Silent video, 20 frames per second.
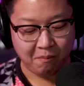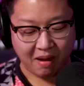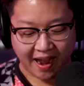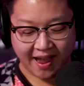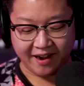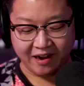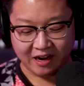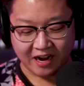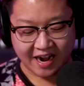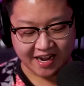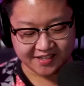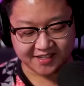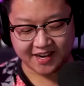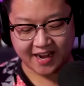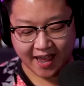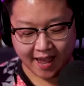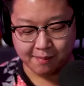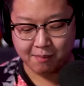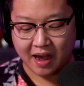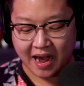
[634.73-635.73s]
Miner as
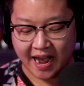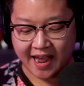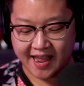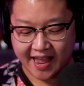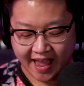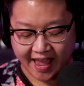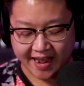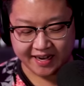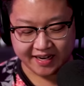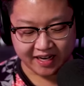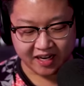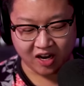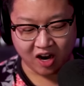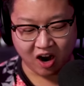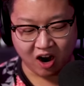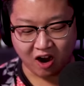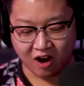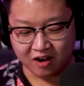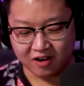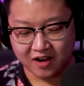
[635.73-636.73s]
an
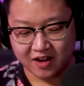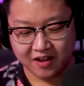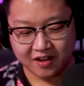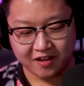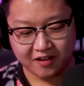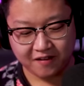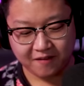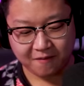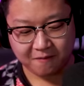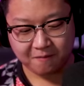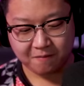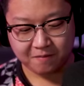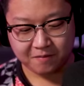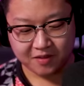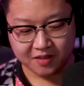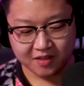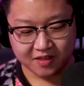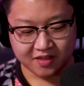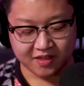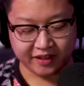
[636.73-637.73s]
M-I-N-E-R.
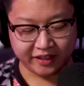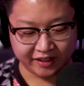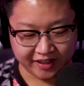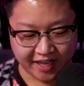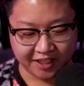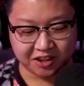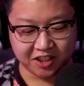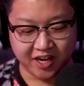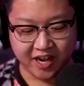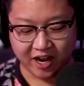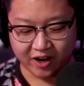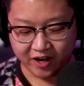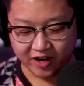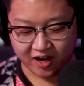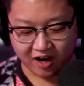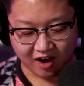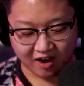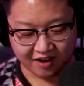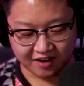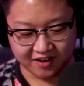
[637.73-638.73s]
The legendary
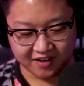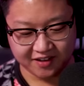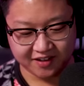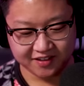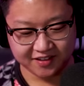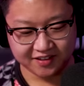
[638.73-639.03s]
card.